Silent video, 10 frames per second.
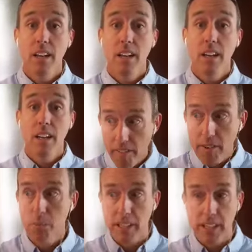
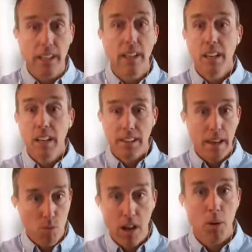inevitably
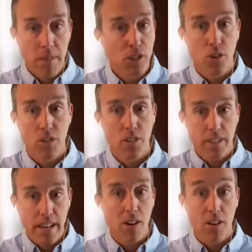they will help make sure
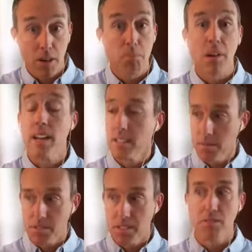that they are in compliance
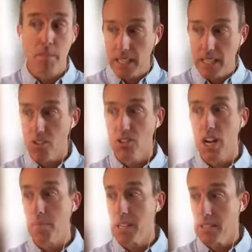themselves. That makes our
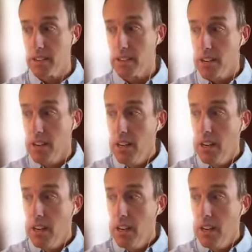job easier.